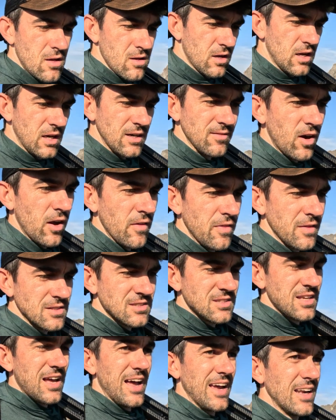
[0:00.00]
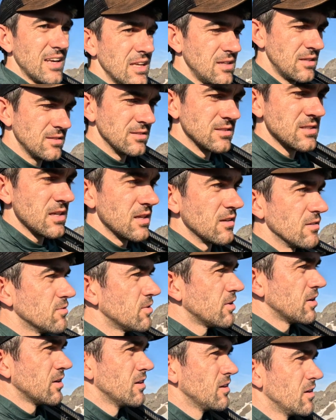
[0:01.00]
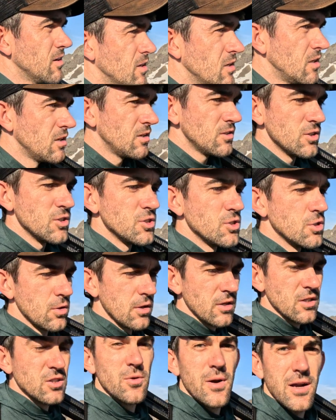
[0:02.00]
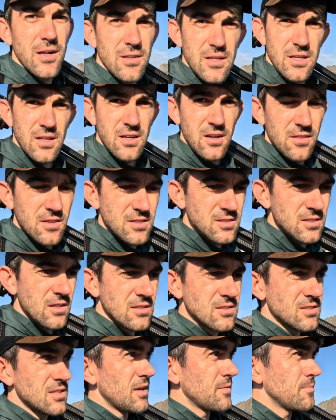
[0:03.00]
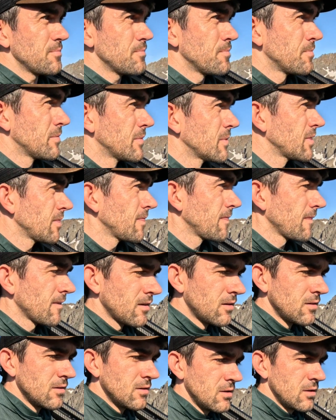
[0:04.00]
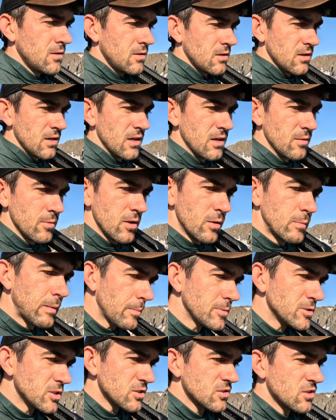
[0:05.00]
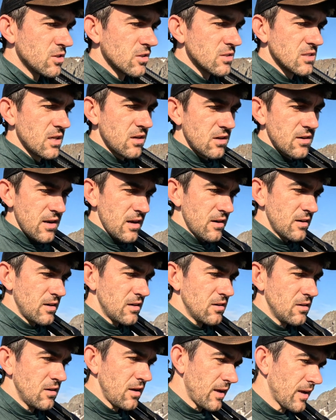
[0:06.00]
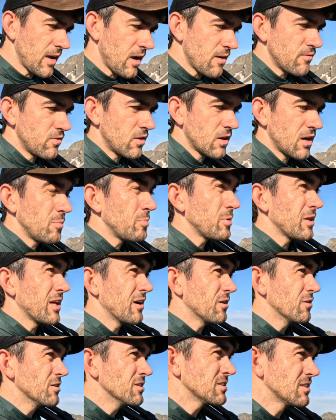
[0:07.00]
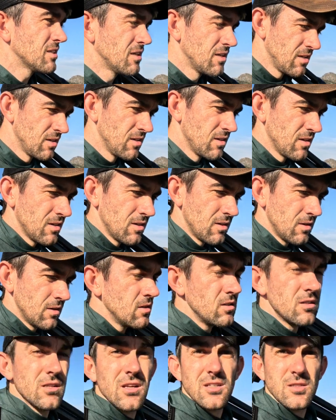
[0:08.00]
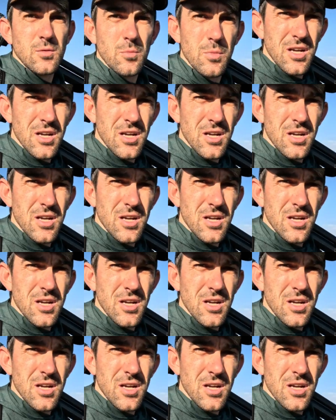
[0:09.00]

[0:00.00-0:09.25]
kind of on the side instead of just shooting directly into the sunset. And I'll probably just cook dinner down here, hang out for a couple hours, take some